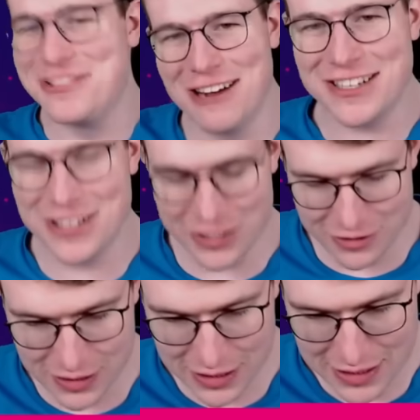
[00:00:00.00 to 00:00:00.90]
hard to
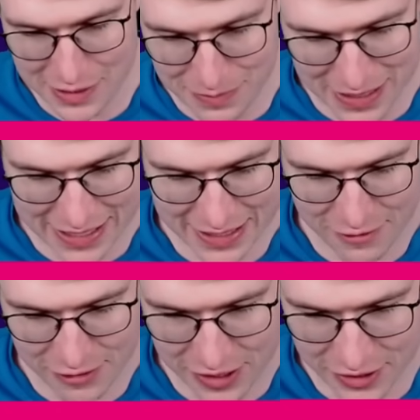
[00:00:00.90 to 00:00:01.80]
do, but a
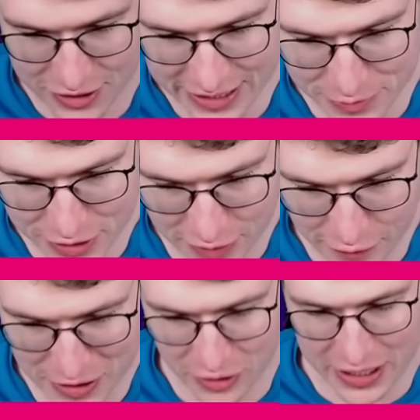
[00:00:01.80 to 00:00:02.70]
really good Tornado. I'm just going for
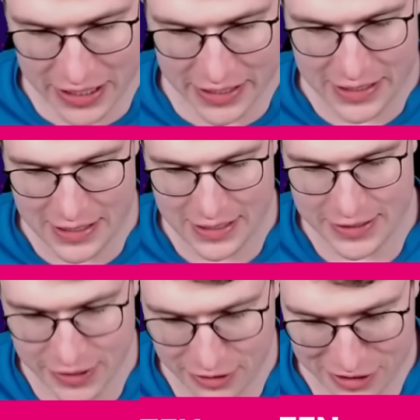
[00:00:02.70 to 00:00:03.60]
my Log here.
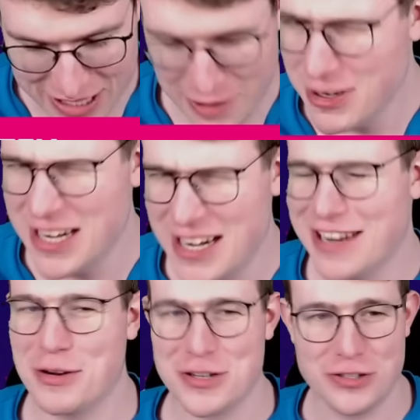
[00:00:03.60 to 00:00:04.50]
So it's like really
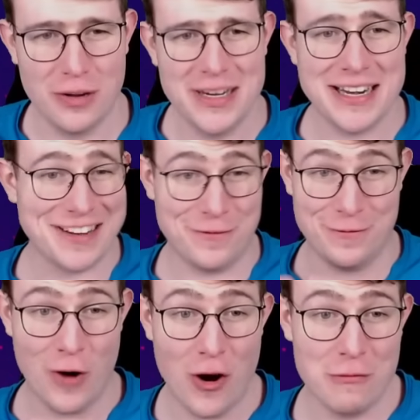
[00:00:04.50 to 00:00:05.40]
lucky because normally at like
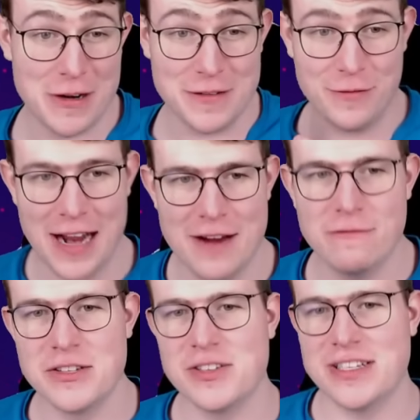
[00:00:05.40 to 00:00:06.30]
4 wins, 5
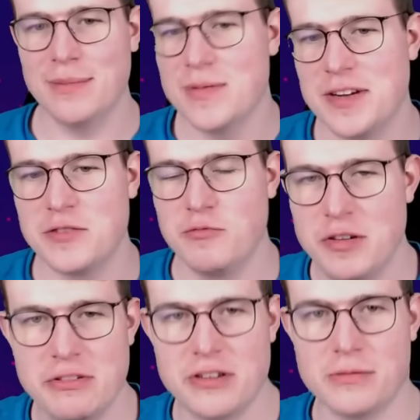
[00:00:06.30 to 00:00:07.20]
wins, you sometimes face really,
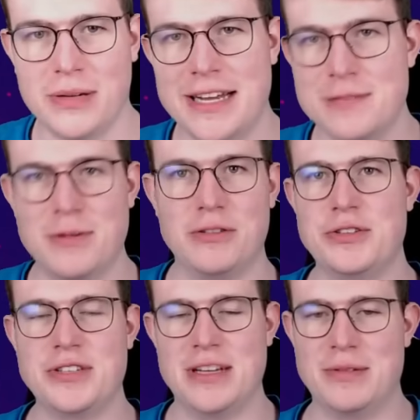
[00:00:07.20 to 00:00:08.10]
really good players, but
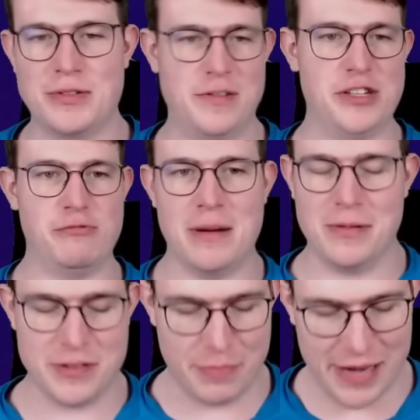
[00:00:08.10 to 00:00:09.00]
also you sometimes face
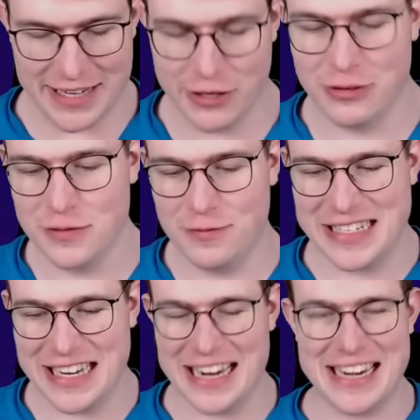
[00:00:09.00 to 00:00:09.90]
rubble players. I also
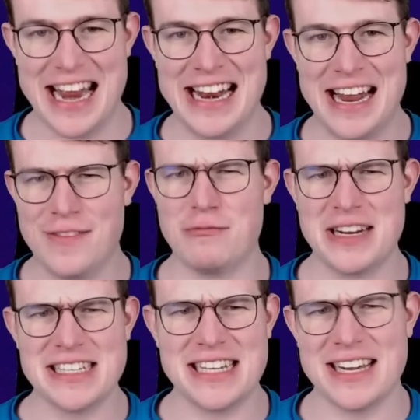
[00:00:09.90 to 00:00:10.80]
face like at 11
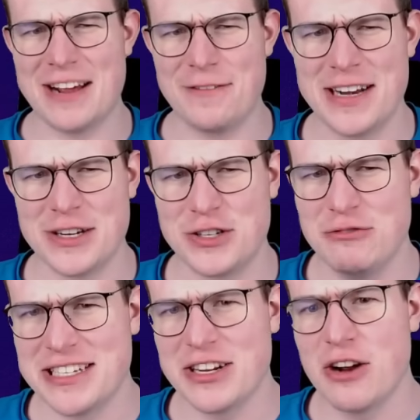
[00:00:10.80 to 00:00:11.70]
wins, like I think like 2
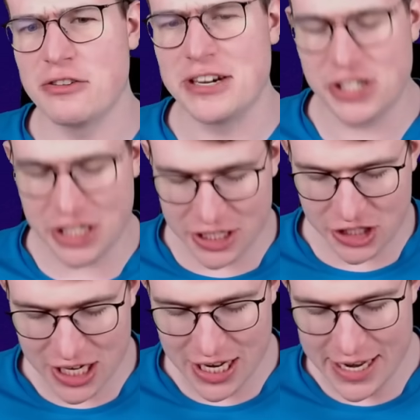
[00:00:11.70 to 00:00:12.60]
days ago in the Grand
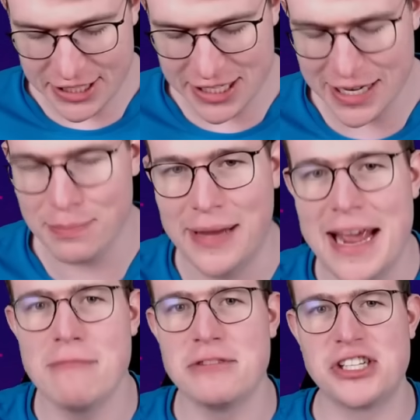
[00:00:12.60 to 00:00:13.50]
Challenge. Just like a
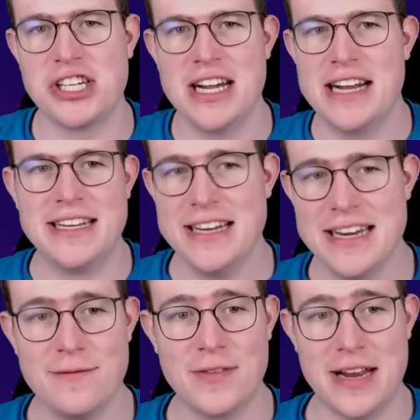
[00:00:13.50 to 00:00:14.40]
player which didn't
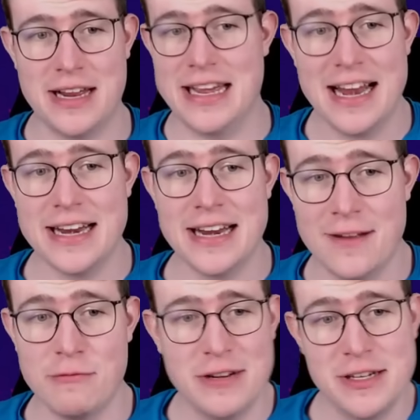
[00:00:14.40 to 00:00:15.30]
even like get
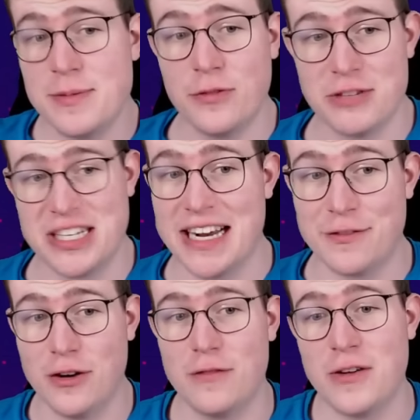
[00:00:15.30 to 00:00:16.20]
11 wins before, was like at
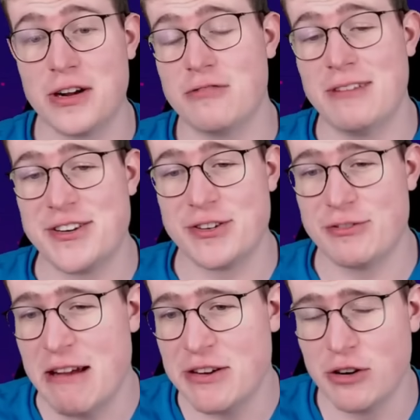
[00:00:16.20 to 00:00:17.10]

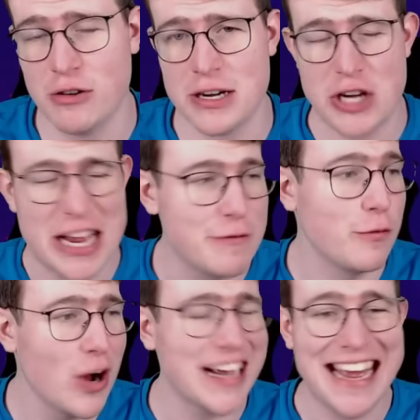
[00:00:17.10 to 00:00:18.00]

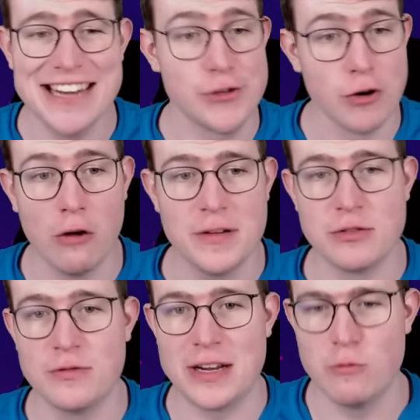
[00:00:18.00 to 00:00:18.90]
4K trophies
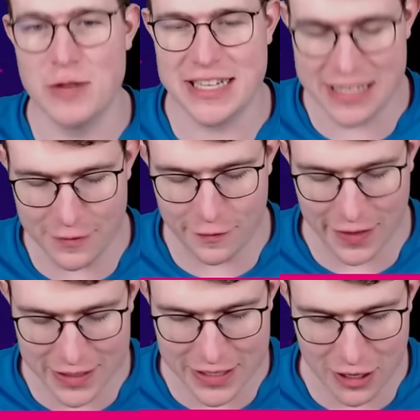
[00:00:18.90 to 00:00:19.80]
with like Wizard,
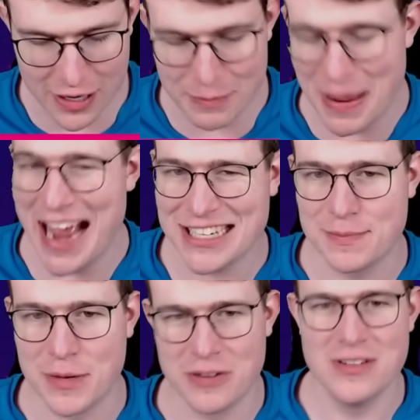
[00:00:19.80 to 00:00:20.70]
Infinite Tower,
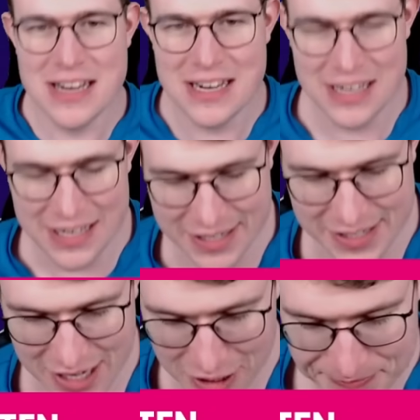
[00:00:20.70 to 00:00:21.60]
Xbow.
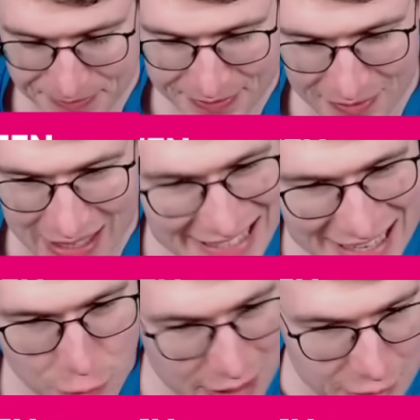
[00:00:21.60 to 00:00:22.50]
So... it's
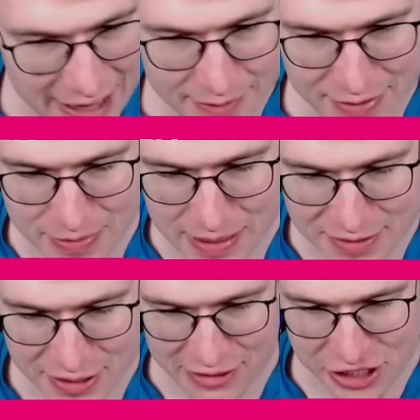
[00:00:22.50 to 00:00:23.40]
like really random sometimes
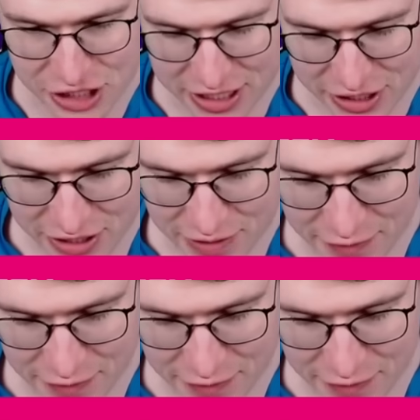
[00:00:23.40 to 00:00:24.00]
in the Grand Challenge. Also, I feel